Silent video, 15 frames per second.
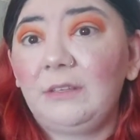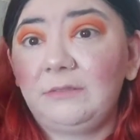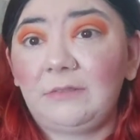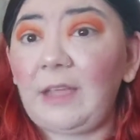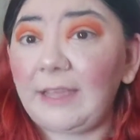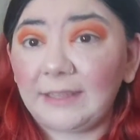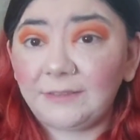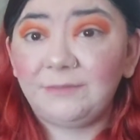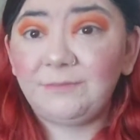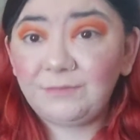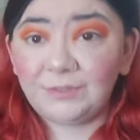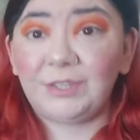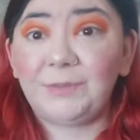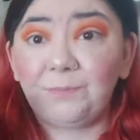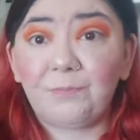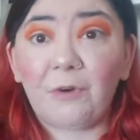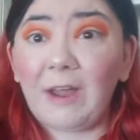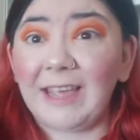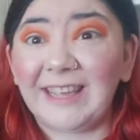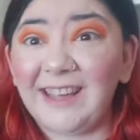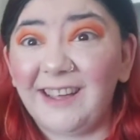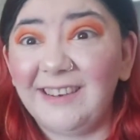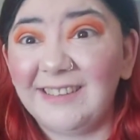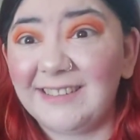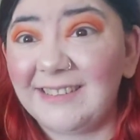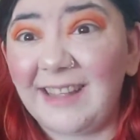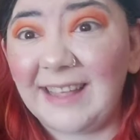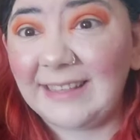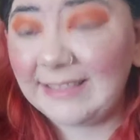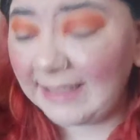like just bright colours
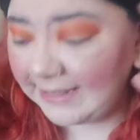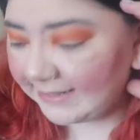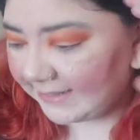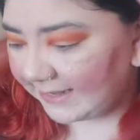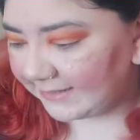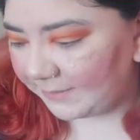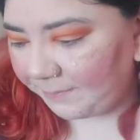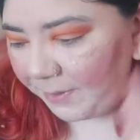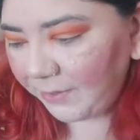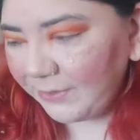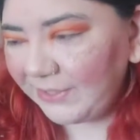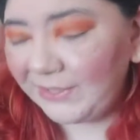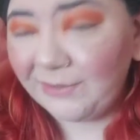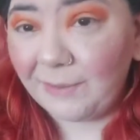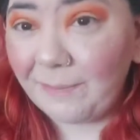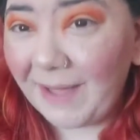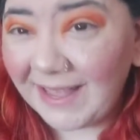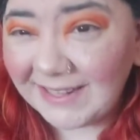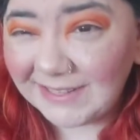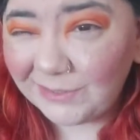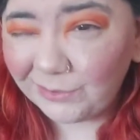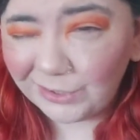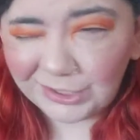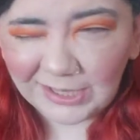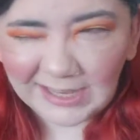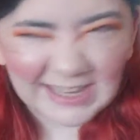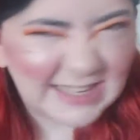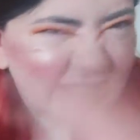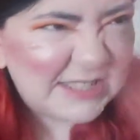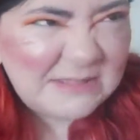like this, as opposed to a pastel
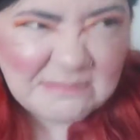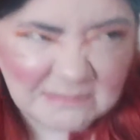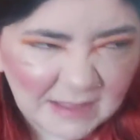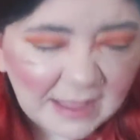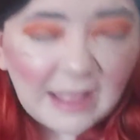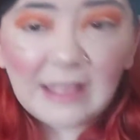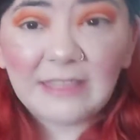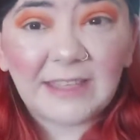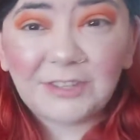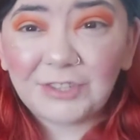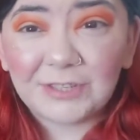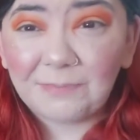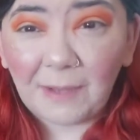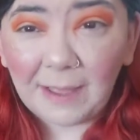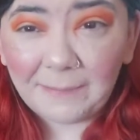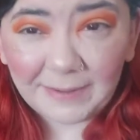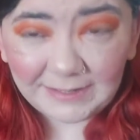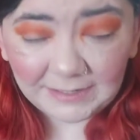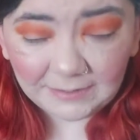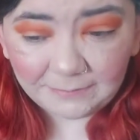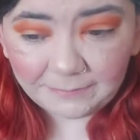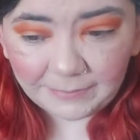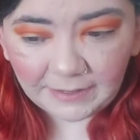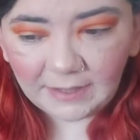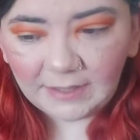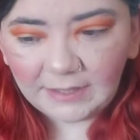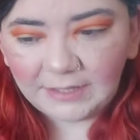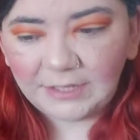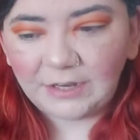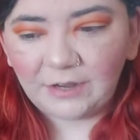shade. That's just my opinion, but
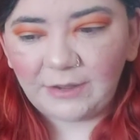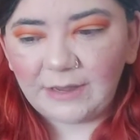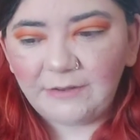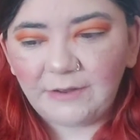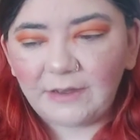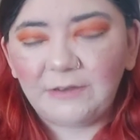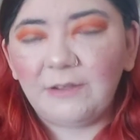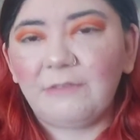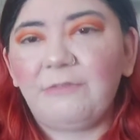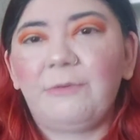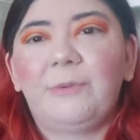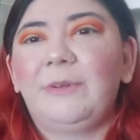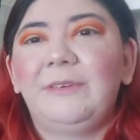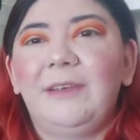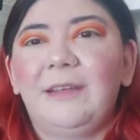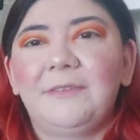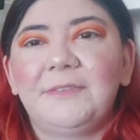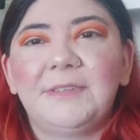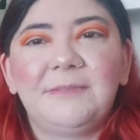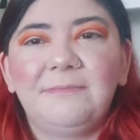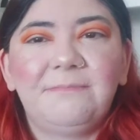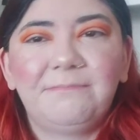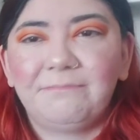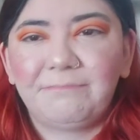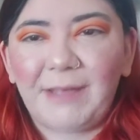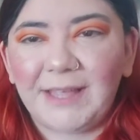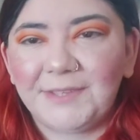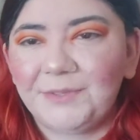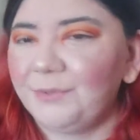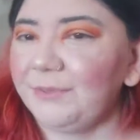you know, and everyone loves
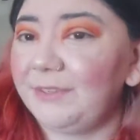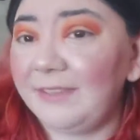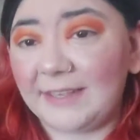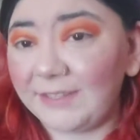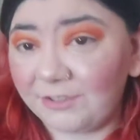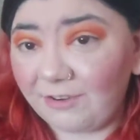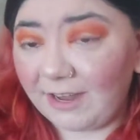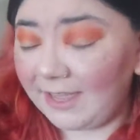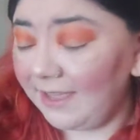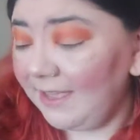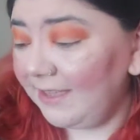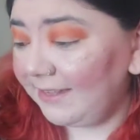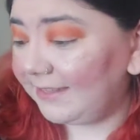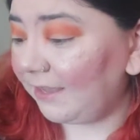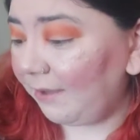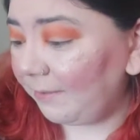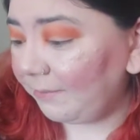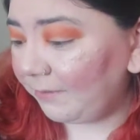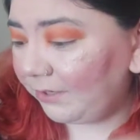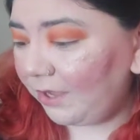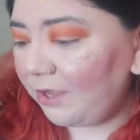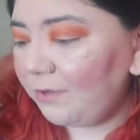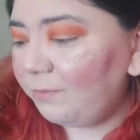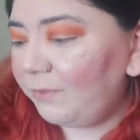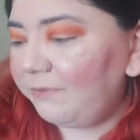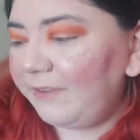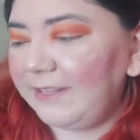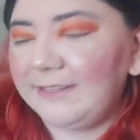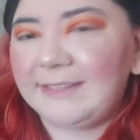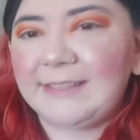pastels and that's great. So I'm going to go in
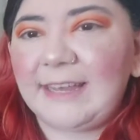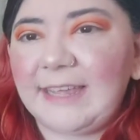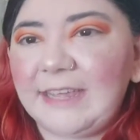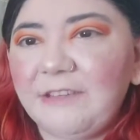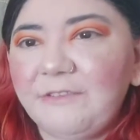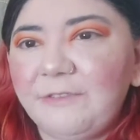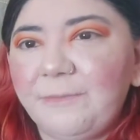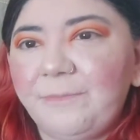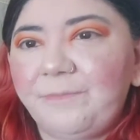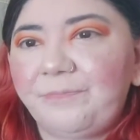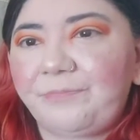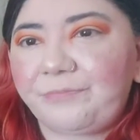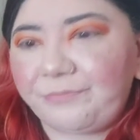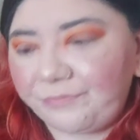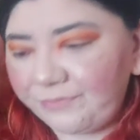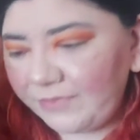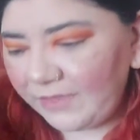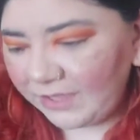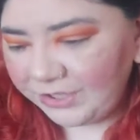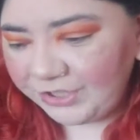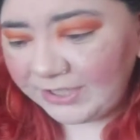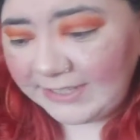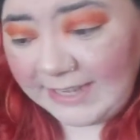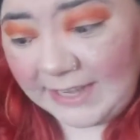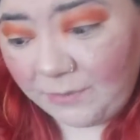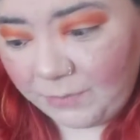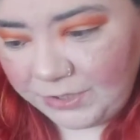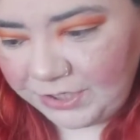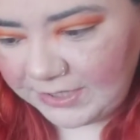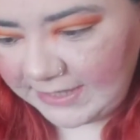with Enslave just here,
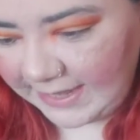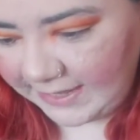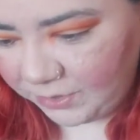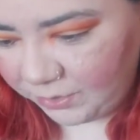which is a